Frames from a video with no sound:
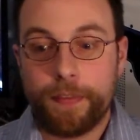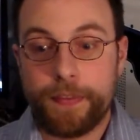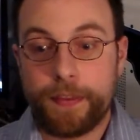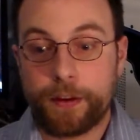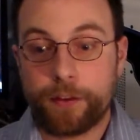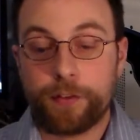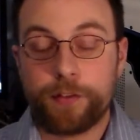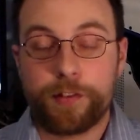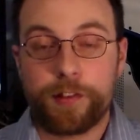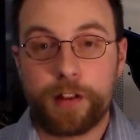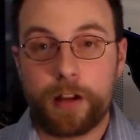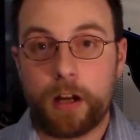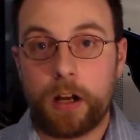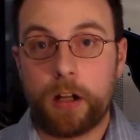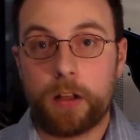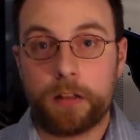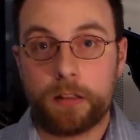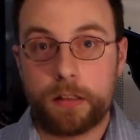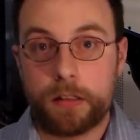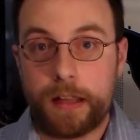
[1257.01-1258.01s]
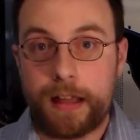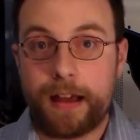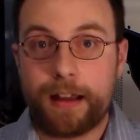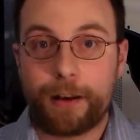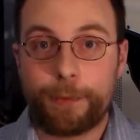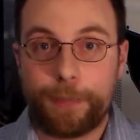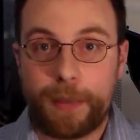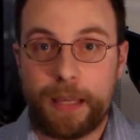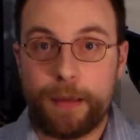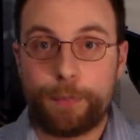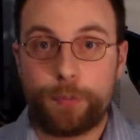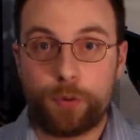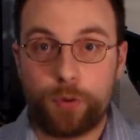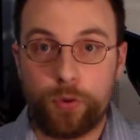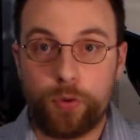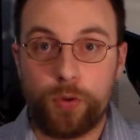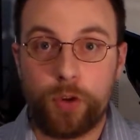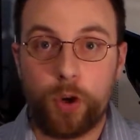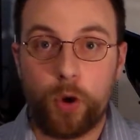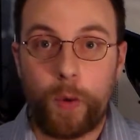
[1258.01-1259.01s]
there's a lot of people
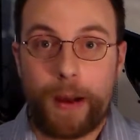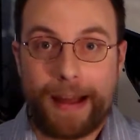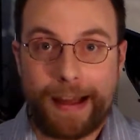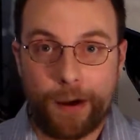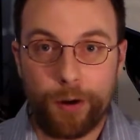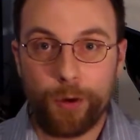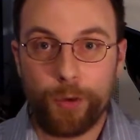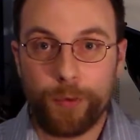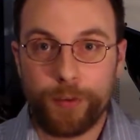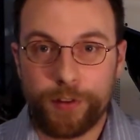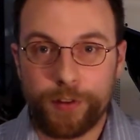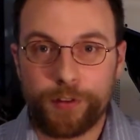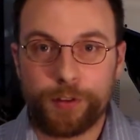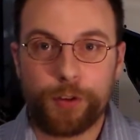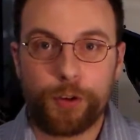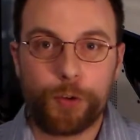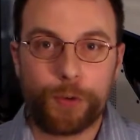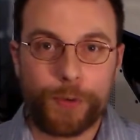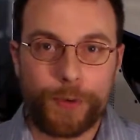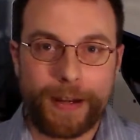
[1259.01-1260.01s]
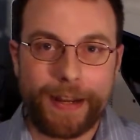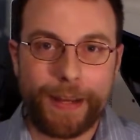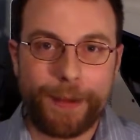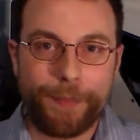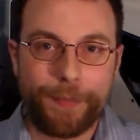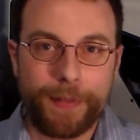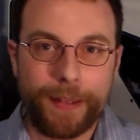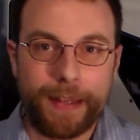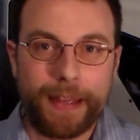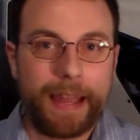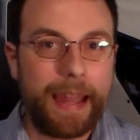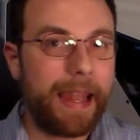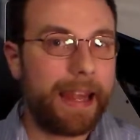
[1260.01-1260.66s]
who know how to install RAM